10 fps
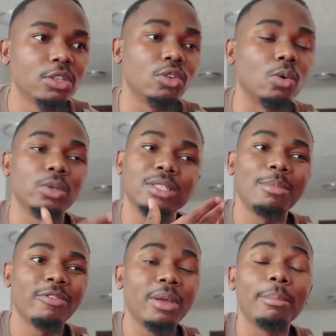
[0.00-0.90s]
So
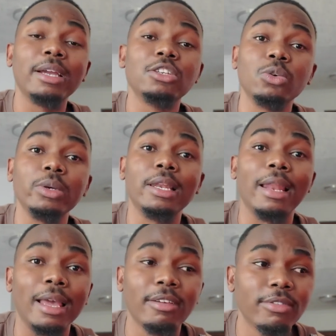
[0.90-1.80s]
some of them might do it
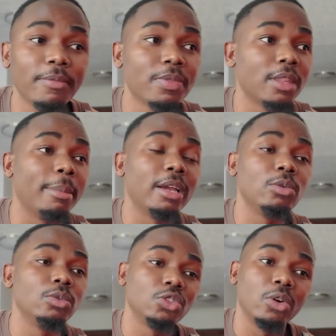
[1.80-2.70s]
live. They
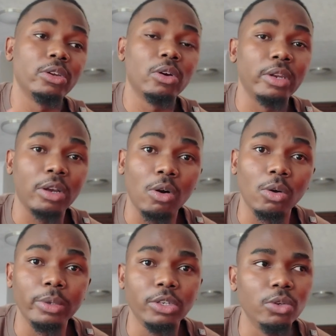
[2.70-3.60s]
might join on a
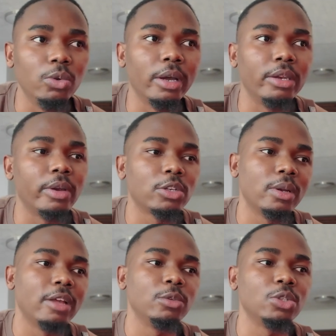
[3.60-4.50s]
call with you and you
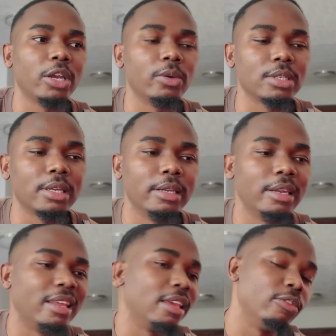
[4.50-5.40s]
actually have to share your screen
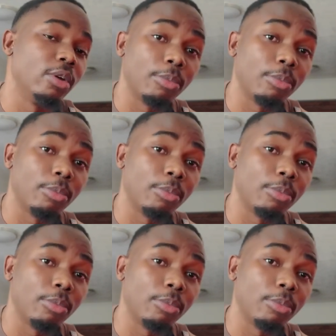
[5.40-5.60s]
and they give you